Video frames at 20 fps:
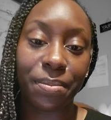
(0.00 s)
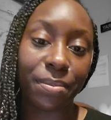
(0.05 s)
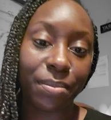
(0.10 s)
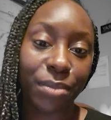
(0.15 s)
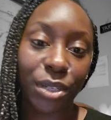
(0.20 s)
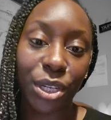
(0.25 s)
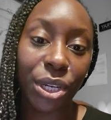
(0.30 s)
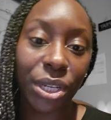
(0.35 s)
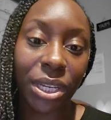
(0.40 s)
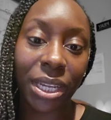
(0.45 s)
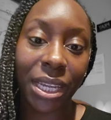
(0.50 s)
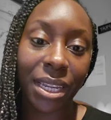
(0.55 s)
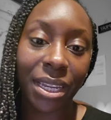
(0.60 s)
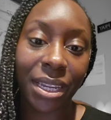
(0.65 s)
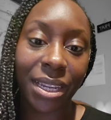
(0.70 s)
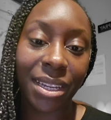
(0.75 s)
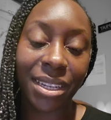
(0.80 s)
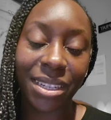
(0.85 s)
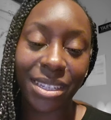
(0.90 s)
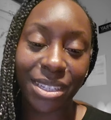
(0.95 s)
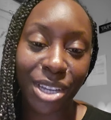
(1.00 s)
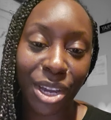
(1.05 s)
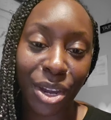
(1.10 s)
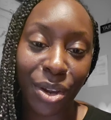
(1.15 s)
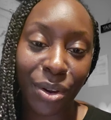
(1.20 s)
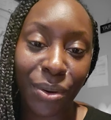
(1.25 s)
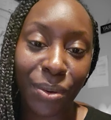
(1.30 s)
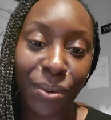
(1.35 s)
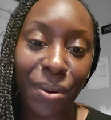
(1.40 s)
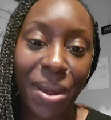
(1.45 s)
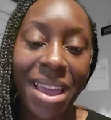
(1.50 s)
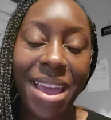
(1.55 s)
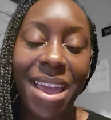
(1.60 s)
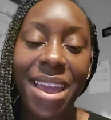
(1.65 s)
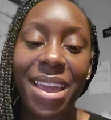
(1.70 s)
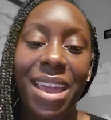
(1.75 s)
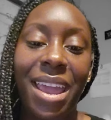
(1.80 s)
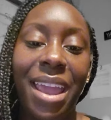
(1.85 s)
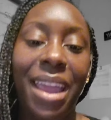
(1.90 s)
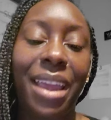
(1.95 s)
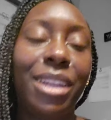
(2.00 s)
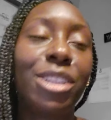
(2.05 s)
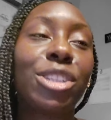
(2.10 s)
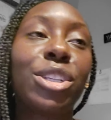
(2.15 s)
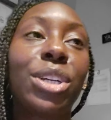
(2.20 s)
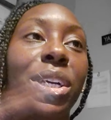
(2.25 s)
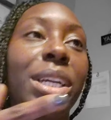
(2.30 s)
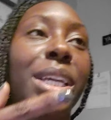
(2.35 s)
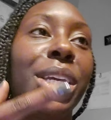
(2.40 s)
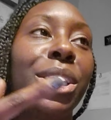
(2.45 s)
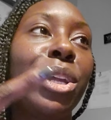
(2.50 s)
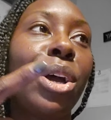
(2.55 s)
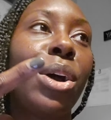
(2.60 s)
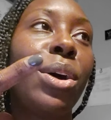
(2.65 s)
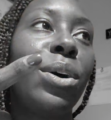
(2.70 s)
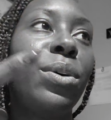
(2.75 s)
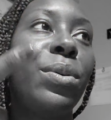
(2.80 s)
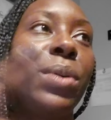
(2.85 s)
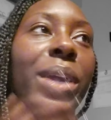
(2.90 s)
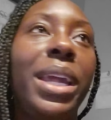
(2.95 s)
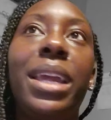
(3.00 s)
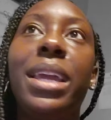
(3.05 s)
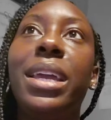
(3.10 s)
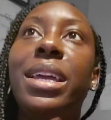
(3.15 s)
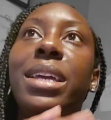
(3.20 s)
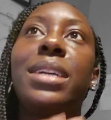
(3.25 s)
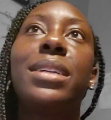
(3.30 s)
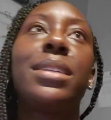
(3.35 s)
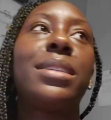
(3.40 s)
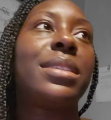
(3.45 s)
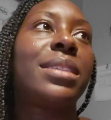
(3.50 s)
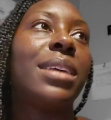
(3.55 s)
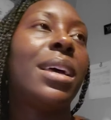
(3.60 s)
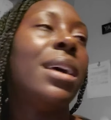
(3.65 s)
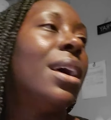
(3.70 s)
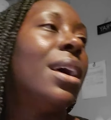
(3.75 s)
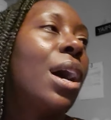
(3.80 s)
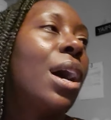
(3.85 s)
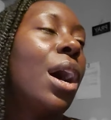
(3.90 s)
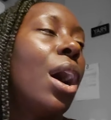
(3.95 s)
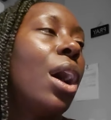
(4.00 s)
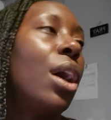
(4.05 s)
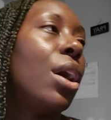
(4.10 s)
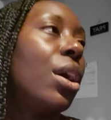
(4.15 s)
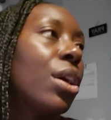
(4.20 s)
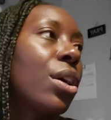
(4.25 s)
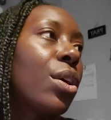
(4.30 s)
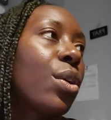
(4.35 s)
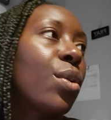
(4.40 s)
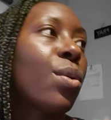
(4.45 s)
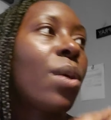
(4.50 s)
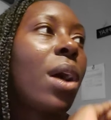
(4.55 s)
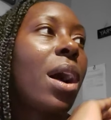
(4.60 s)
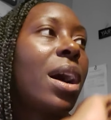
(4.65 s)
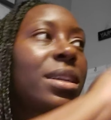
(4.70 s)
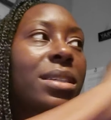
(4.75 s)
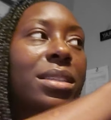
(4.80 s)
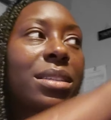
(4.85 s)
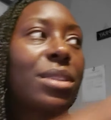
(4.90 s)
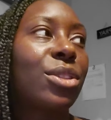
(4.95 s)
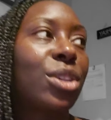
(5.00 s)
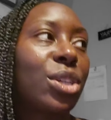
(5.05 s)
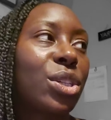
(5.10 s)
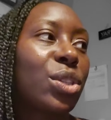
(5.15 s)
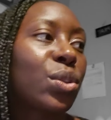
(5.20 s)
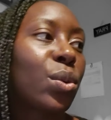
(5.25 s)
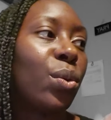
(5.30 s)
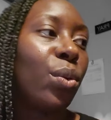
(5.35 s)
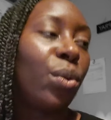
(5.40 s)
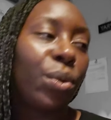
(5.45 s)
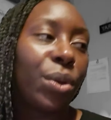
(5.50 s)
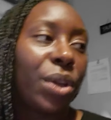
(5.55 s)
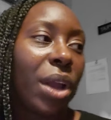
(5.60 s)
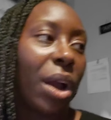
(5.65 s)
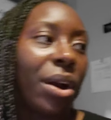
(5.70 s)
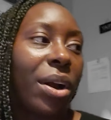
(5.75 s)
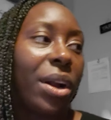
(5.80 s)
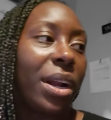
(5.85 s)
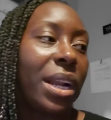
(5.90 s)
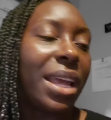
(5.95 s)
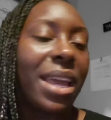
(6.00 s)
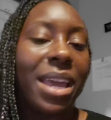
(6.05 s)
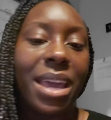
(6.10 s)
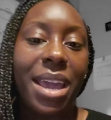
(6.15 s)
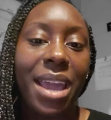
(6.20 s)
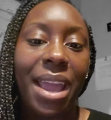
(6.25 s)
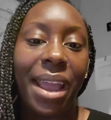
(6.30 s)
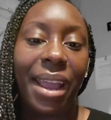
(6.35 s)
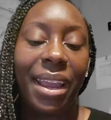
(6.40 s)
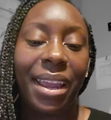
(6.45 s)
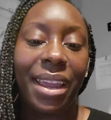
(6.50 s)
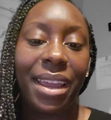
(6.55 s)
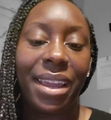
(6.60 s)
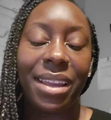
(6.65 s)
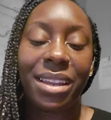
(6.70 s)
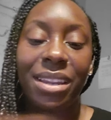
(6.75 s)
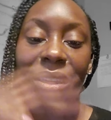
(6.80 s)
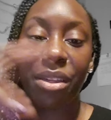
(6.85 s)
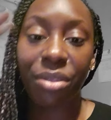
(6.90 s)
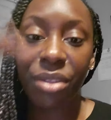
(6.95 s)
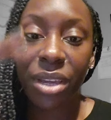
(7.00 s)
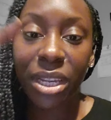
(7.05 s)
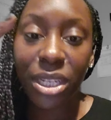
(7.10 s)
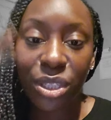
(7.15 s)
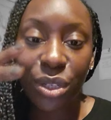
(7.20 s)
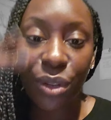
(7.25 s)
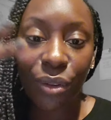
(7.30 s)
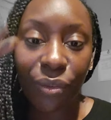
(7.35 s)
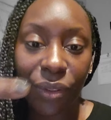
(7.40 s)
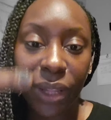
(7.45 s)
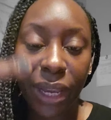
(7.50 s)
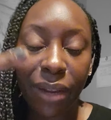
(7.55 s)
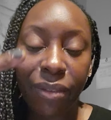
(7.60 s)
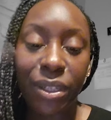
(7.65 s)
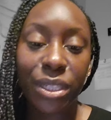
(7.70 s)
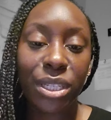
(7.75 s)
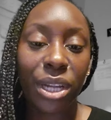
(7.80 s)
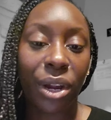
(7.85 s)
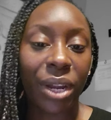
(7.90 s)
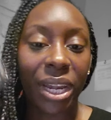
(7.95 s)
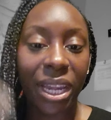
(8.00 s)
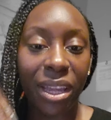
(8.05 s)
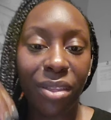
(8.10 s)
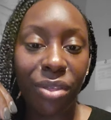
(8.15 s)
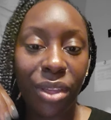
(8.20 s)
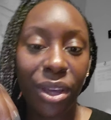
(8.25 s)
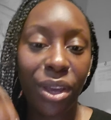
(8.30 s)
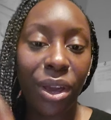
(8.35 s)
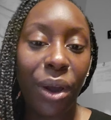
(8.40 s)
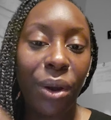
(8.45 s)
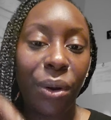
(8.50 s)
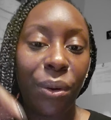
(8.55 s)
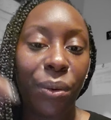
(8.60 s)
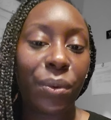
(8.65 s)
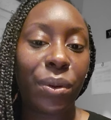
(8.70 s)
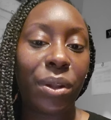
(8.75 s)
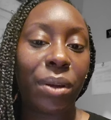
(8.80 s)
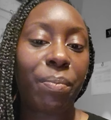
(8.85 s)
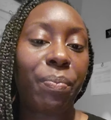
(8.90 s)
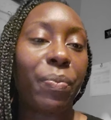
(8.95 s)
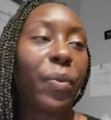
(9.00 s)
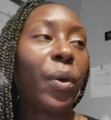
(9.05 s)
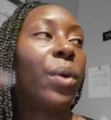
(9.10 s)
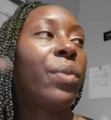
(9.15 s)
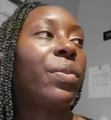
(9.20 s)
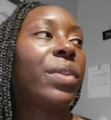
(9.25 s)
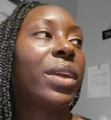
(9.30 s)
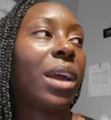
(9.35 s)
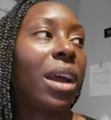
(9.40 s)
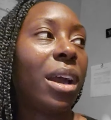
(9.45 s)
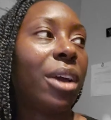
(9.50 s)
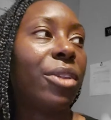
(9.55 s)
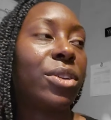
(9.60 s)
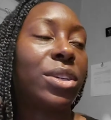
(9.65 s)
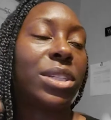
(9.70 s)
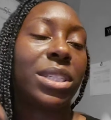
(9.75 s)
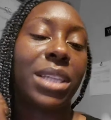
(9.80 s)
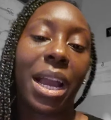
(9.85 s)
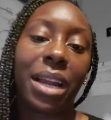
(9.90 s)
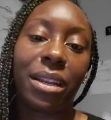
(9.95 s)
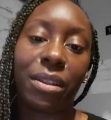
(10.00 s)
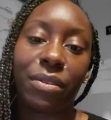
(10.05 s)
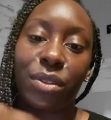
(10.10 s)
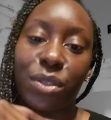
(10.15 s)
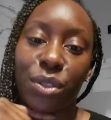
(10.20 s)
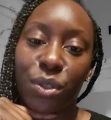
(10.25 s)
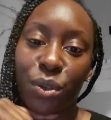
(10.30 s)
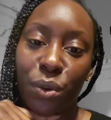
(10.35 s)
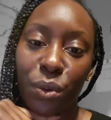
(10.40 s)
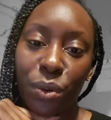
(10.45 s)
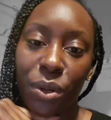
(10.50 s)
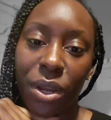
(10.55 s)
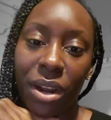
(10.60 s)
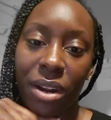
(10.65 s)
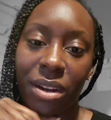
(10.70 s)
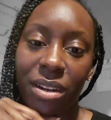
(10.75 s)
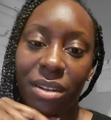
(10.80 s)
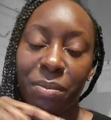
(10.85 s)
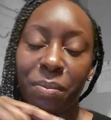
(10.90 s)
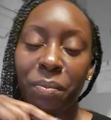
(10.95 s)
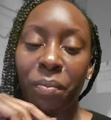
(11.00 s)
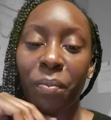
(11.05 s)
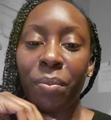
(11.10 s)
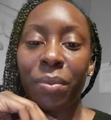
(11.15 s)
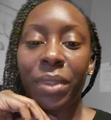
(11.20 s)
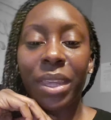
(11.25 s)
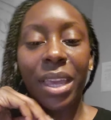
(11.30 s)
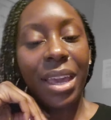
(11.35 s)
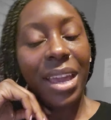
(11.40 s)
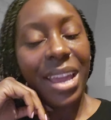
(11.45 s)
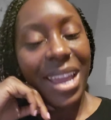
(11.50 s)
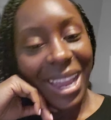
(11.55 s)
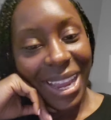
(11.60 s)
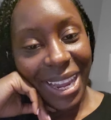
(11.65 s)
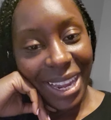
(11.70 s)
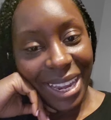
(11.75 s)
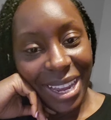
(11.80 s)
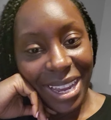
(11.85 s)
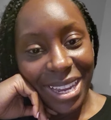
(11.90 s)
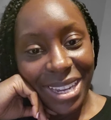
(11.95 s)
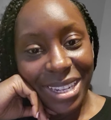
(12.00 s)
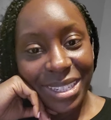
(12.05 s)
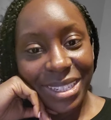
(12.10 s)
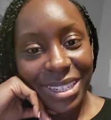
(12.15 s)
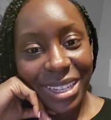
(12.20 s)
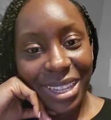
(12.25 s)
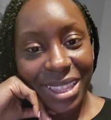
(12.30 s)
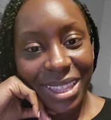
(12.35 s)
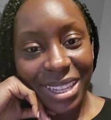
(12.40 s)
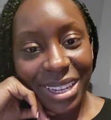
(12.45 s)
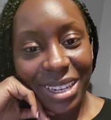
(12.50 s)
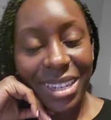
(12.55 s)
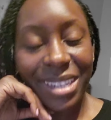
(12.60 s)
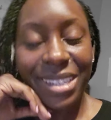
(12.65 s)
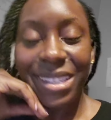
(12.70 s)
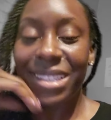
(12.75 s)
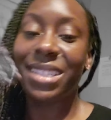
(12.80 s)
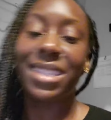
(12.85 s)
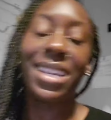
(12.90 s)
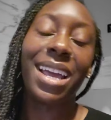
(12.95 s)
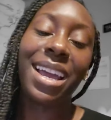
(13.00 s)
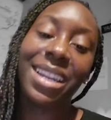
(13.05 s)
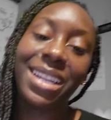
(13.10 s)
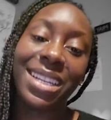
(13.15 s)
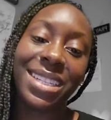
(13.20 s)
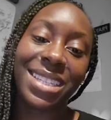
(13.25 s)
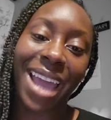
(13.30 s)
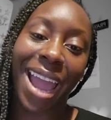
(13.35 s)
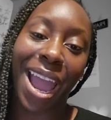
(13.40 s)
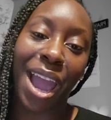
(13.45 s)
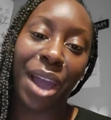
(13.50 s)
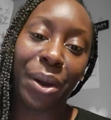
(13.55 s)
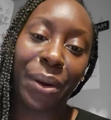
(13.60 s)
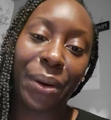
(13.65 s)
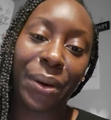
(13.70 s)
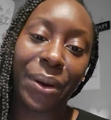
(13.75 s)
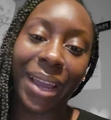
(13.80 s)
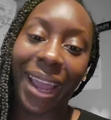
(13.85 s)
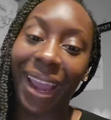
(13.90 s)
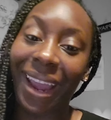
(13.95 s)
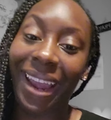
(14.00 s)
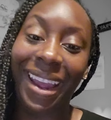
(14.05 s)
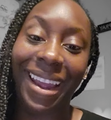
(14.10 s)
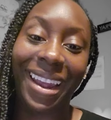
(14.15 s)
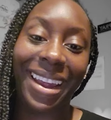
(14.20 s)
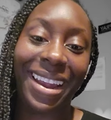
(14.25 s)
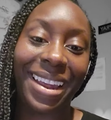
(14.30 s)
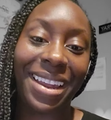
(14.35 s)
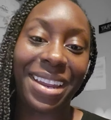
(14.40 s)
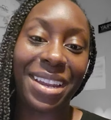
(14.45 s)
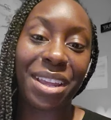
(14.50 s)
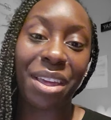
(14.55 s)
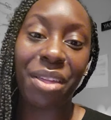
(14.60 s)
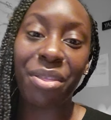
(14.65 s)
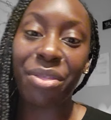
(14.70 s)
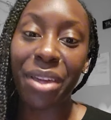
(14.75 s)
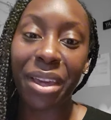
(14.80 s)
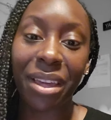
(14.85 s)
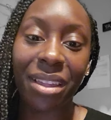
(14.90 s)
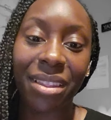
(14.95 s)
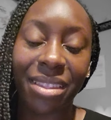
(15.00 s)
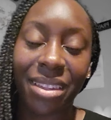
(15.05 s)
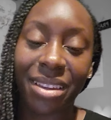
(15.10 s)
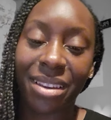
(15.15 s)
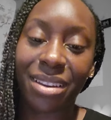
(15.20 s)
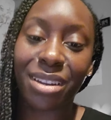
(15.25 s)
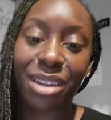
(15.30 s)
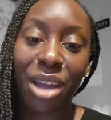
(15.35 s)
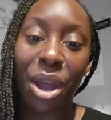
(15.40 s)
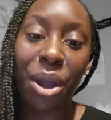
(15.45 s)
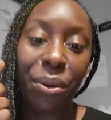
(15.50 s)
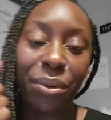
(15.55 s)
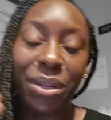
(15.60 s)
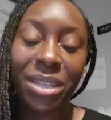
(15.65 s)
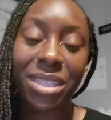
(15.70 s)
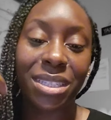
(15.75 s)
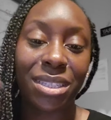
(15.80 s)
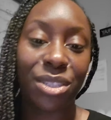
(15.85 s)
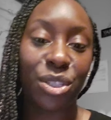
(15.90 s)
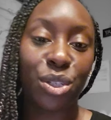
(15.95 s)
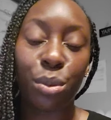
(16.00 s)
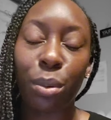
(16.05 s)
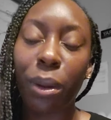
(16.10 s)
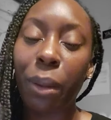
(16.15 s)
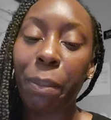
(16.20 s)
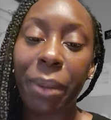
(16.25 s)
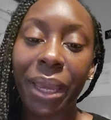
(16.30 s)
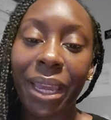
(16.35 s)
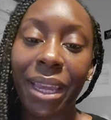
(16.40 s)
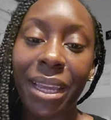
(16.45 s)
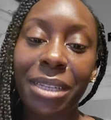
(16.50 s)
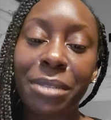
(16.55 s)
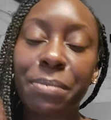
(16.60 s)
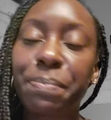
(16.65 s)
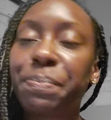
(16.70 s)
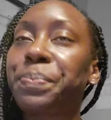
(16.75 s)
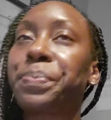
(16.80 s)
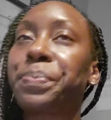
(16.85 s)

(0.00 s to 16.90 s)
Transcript: cookie dough, and cookie dough is across the schoolyard, and these 2 flavors are in the cone on the other side of the schoolyard, and the sun is out and the cone is dripping,